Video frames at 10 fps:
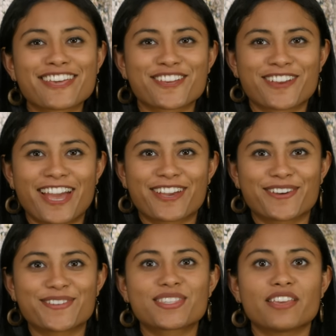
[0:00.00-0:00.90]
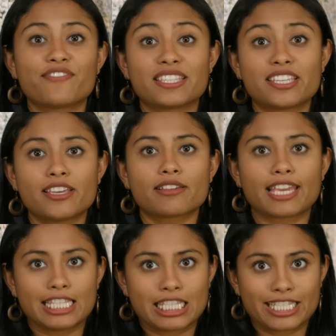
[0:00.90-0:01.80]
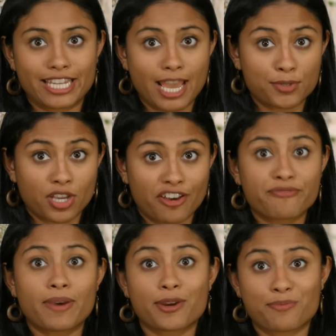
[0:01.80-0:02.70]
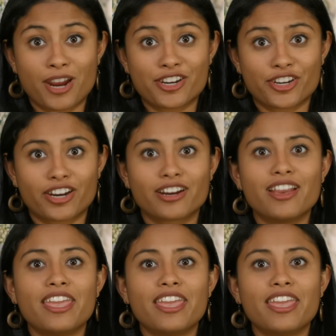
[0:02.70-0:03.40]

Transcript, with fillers: other geckos, if the tail gets snapped off by a predator,